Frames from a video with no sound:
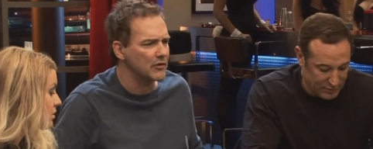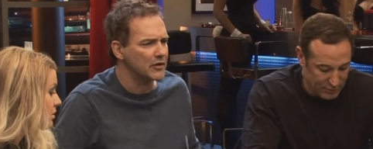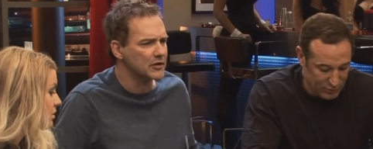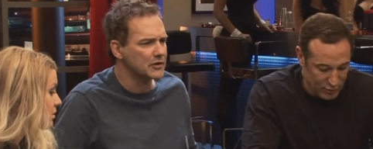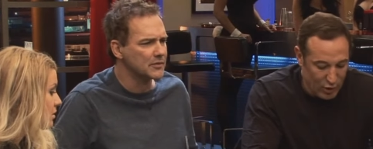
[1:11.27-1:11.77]
Speaker 1: is? No,
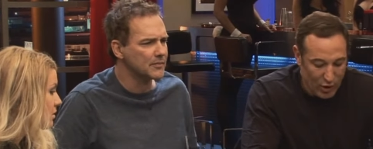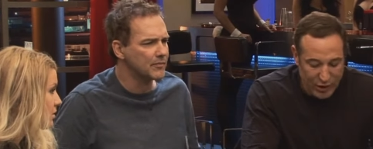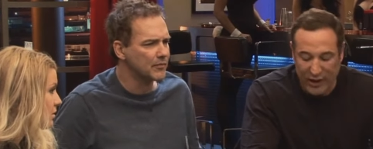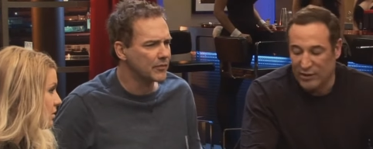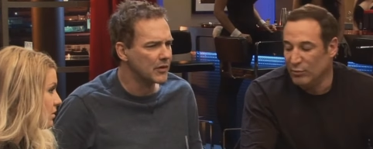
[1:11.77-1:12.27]
the
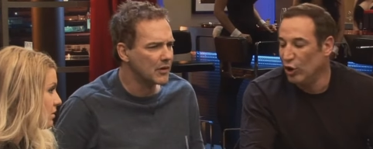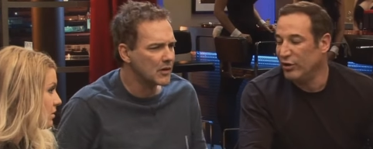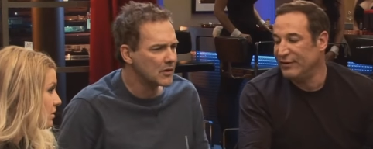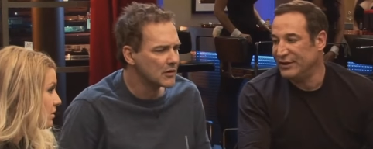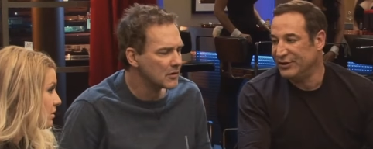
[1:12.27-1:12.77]
genocide. Yeah, the
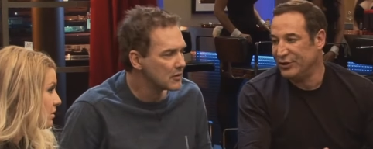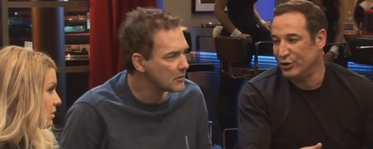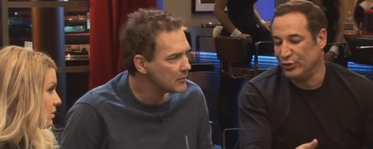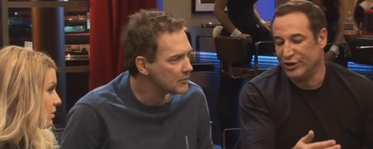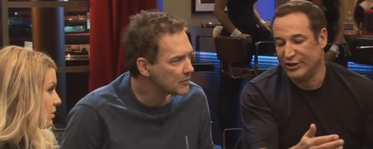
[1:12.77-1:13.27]
motive is
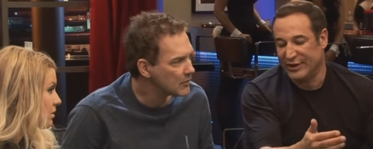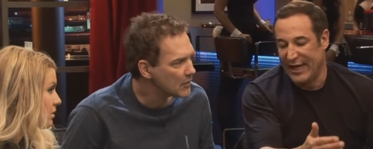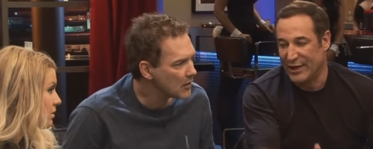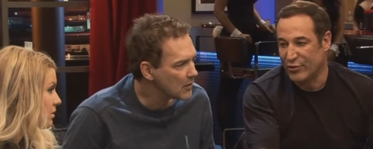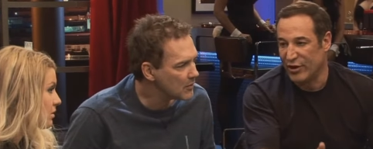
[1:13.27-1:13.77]
to just
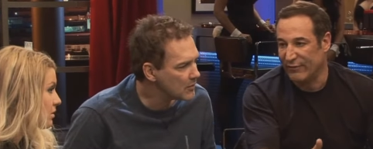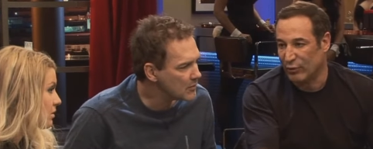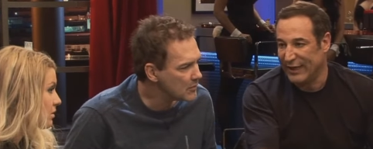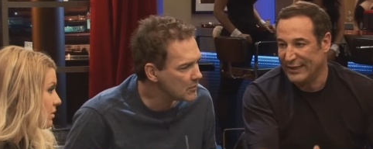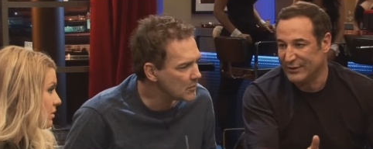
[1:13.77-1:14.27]
hatred of a
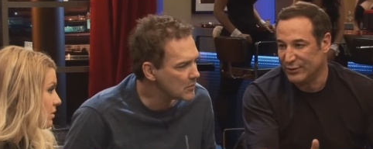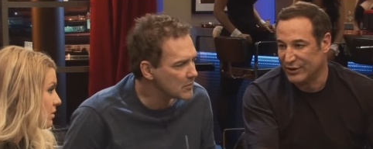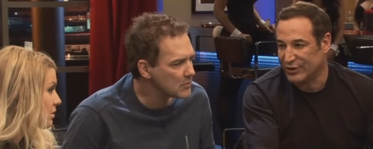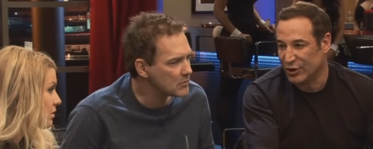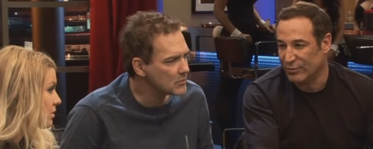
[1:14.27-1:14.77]
race to
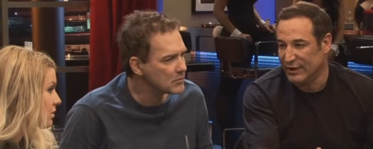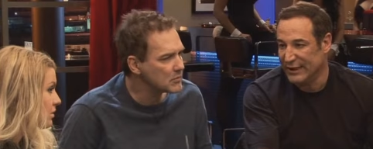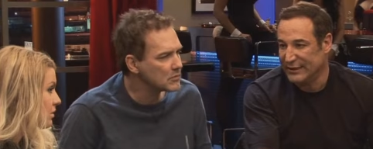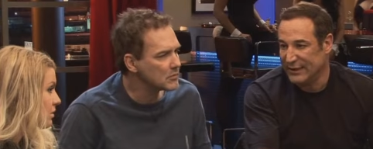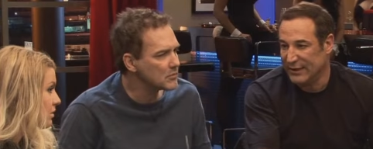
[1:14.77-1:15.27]
exterminate